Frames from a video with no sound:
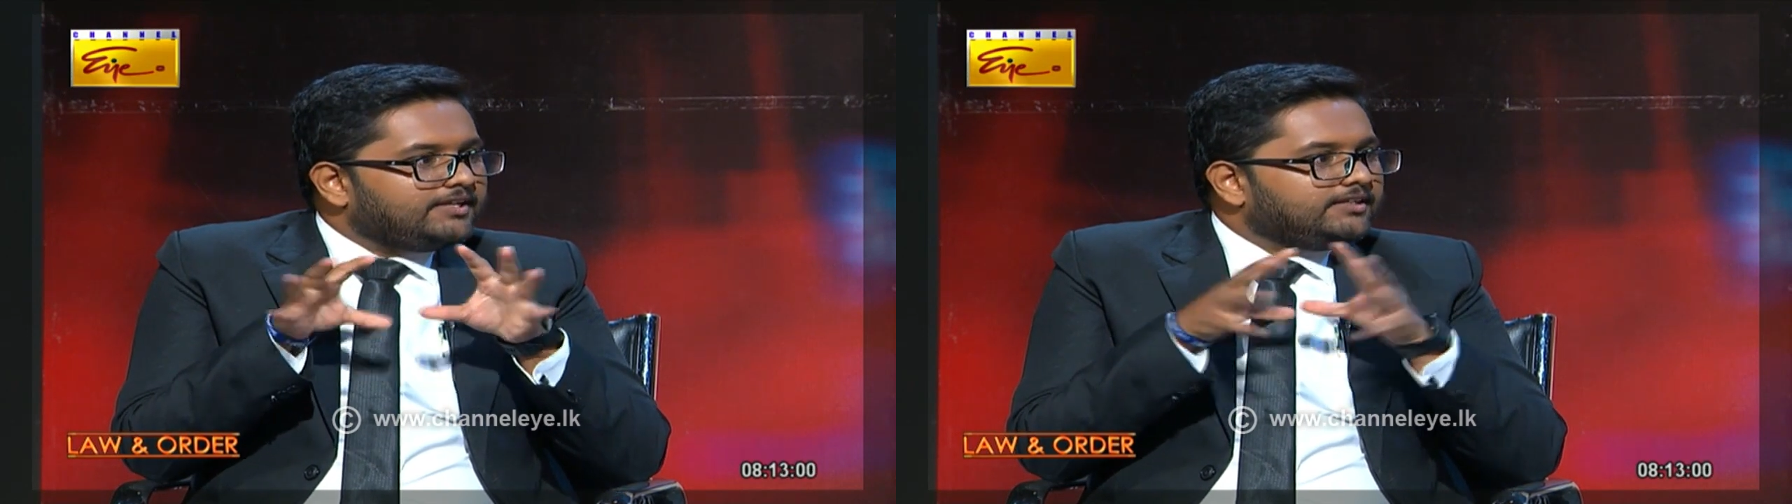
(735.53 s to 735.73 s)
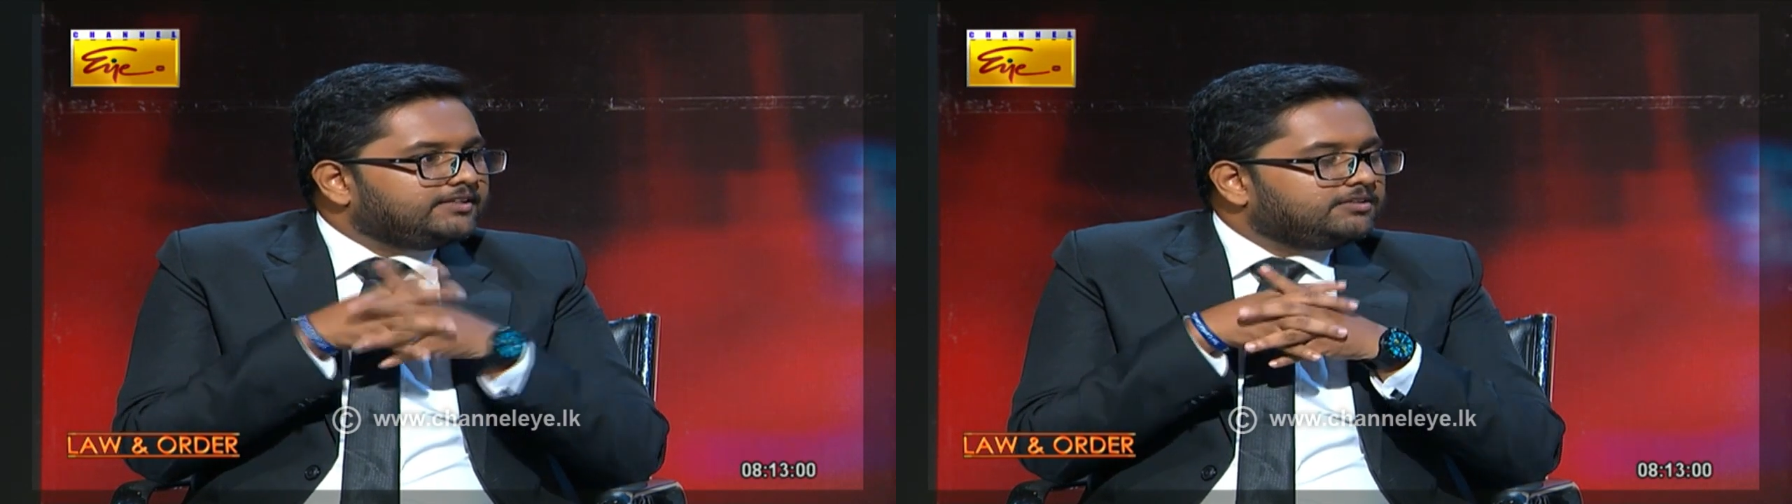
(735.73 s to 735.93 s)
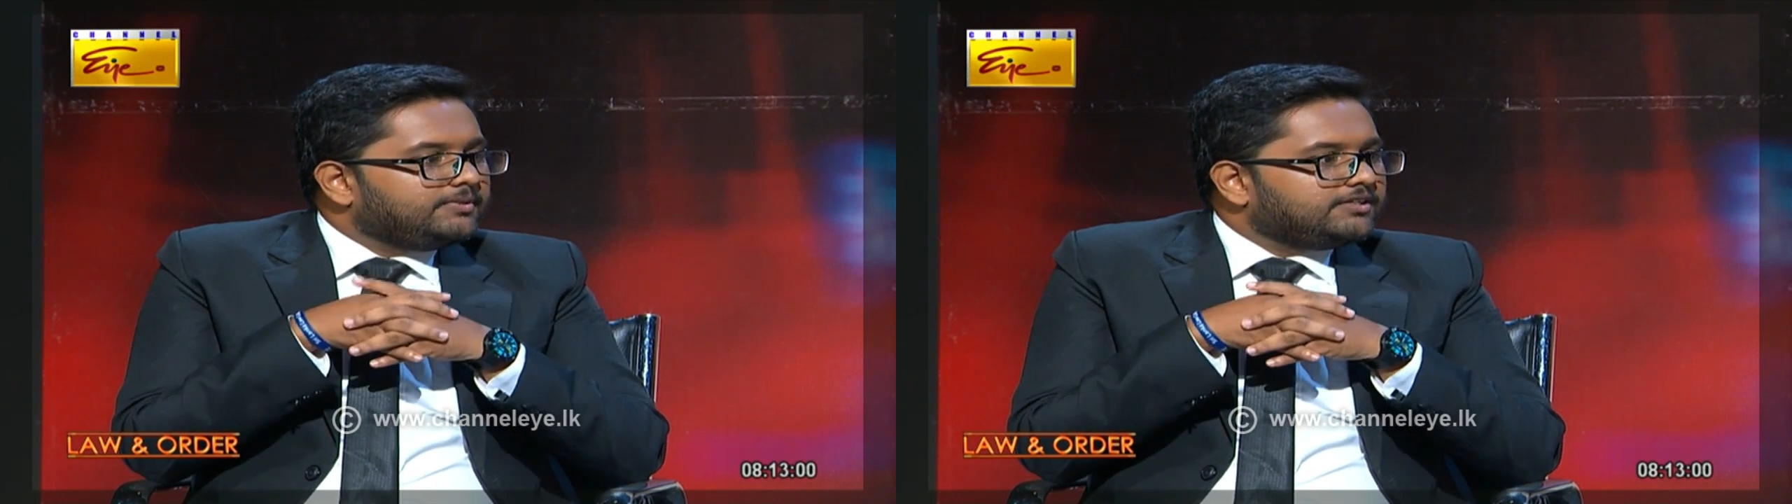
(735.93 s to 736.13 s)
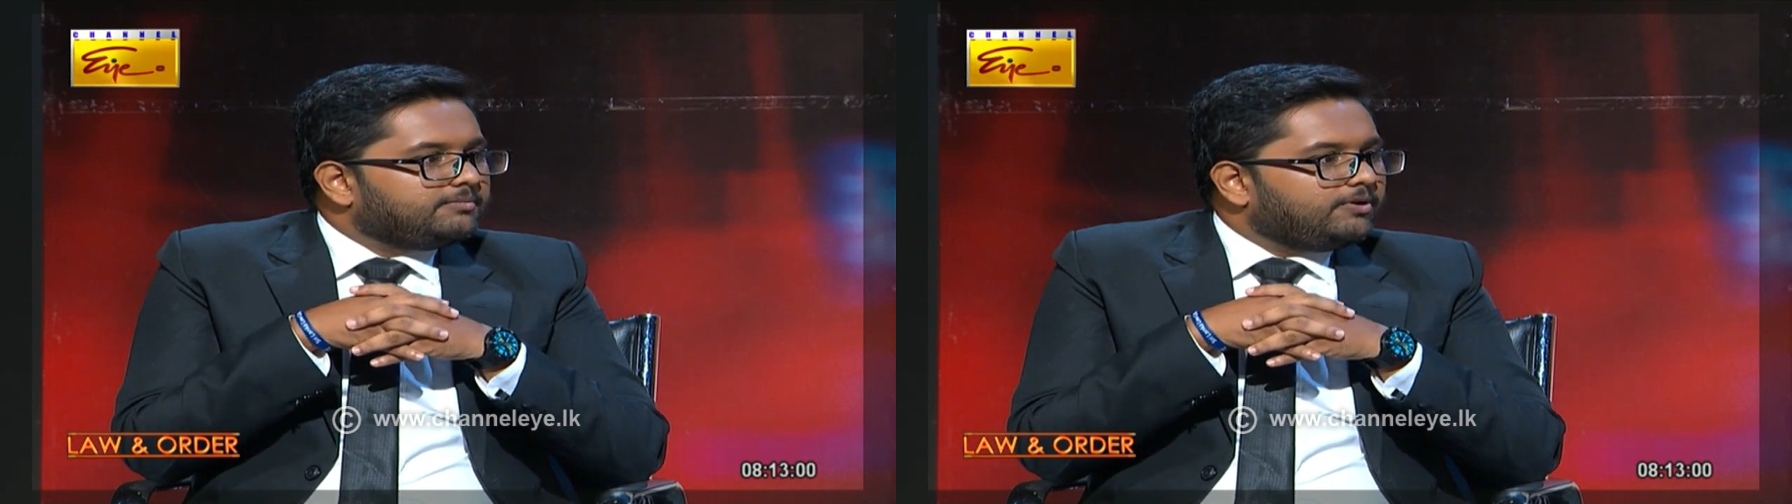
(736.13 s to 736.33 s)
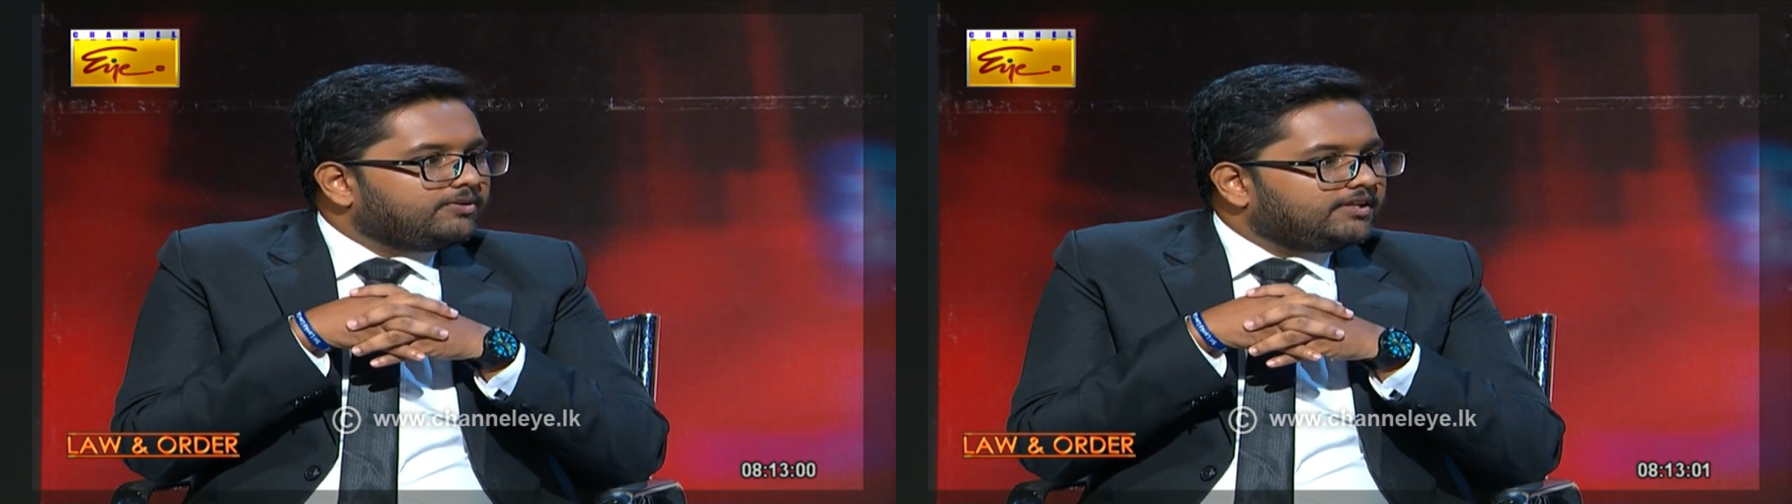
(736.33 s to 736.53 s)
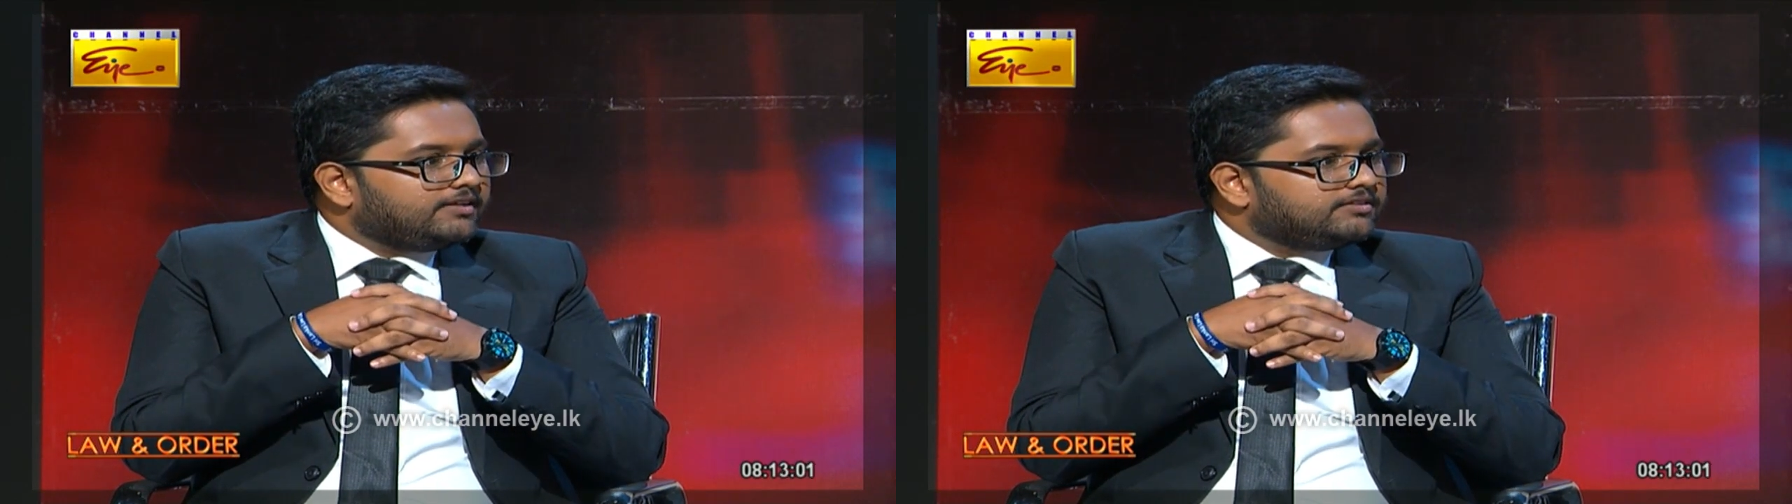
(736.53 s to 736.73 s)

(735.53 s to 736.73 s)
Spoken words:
a little bit about that?